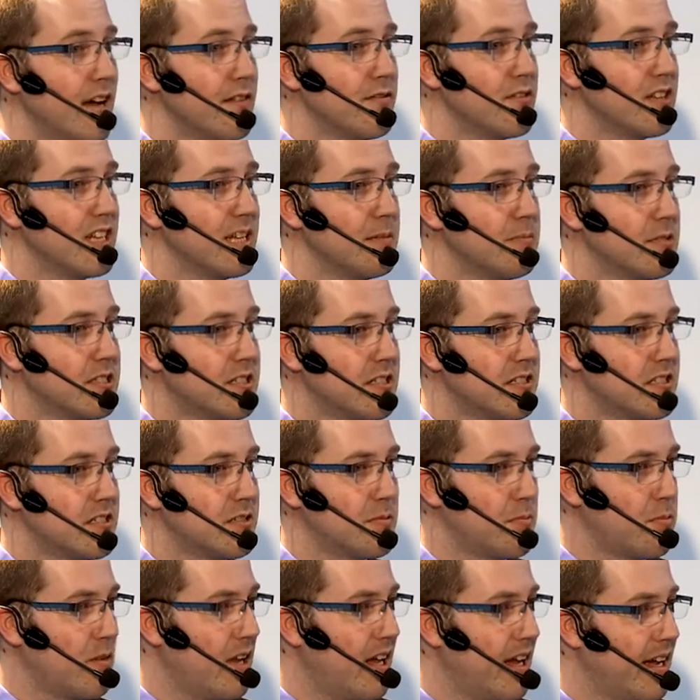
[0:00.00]
have a limited
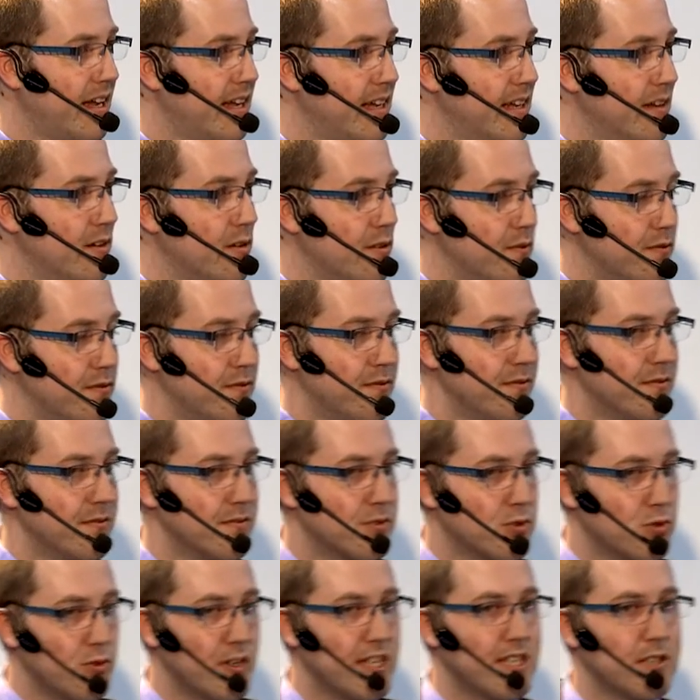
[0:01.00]
supply of
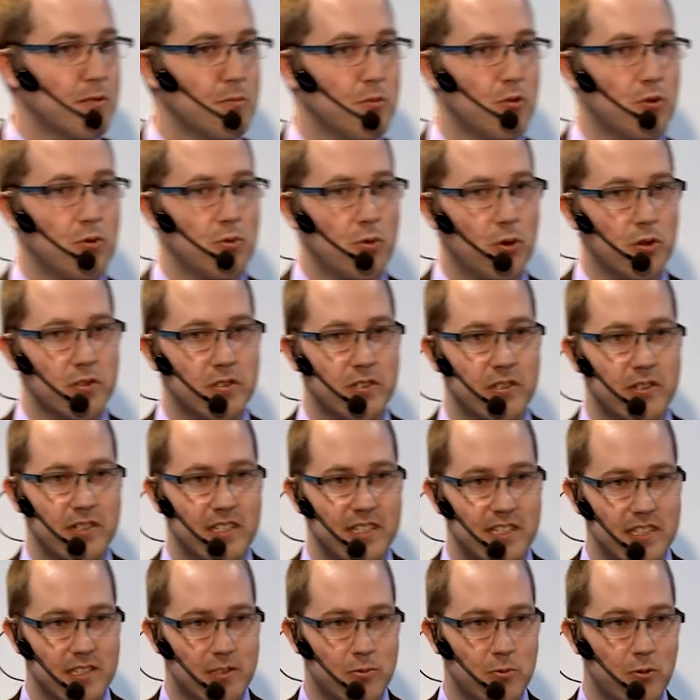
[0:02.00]
drinkable water
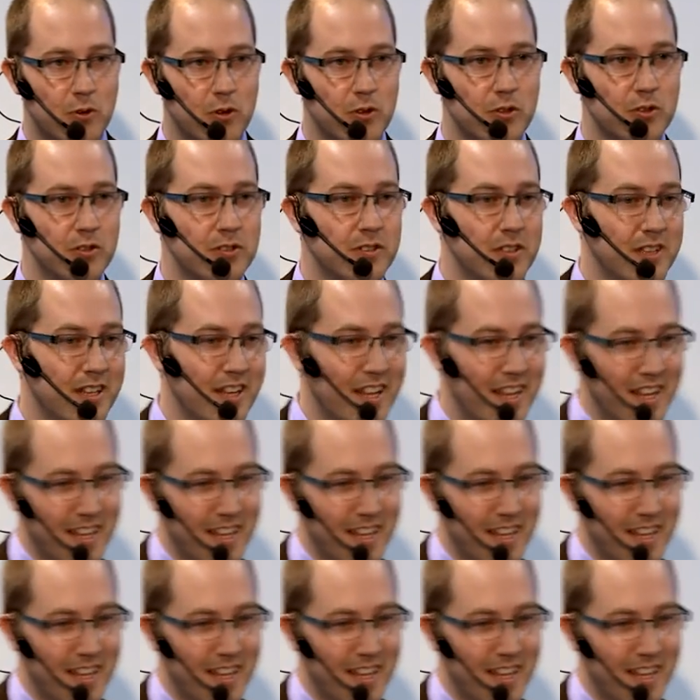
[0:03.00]
in this world.